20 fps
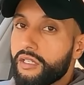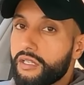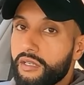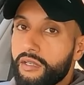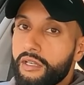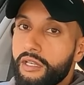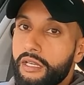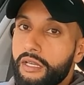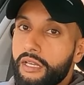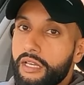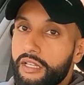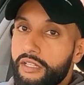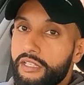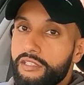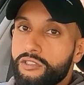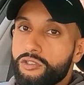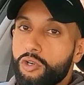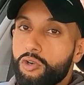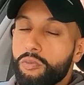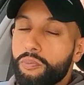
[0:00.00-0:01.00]
Yeah,
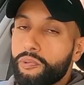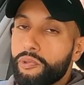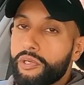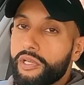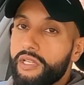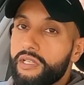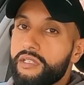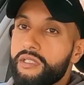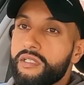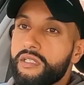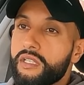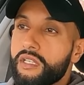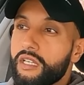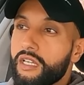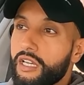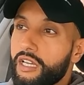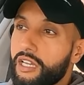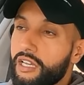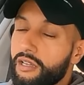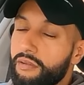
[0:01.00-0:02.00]
there's no point
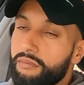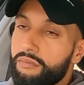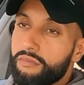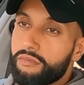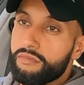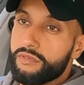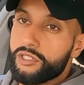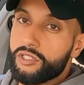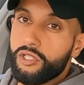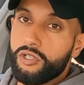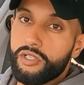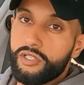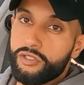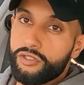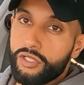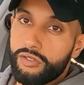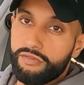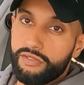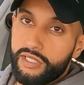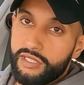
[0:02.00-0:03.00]

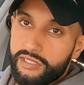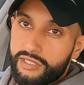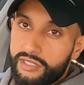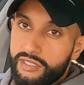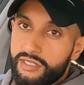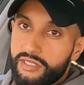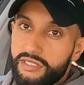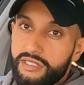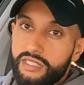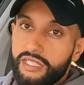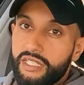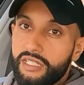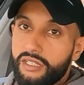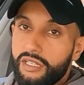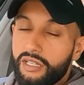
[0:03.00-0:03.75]
starting driving lessons